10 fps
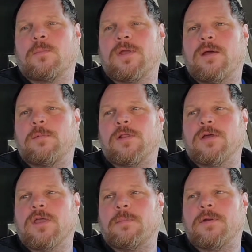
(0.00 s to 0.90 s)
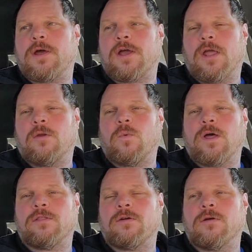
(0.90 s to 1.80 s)
be able to keep an eye on the
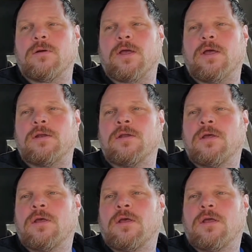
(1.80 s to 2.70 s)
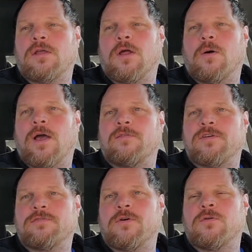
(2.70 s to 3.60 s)
weather, and have
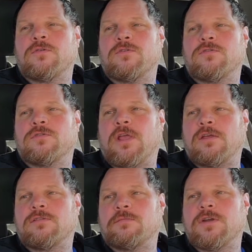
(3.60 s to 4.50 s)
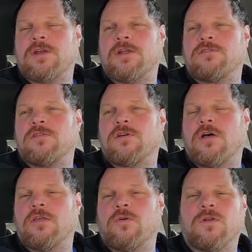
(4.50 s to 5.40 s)
your phones in case somebody needs to
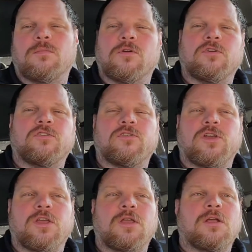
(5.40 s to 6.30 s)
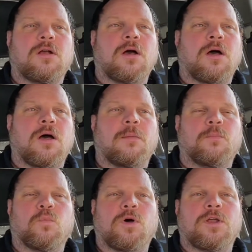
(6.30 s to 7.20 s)
call you in an emergency,
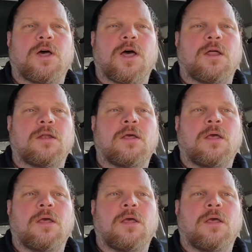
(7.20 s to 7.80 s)
whatnot.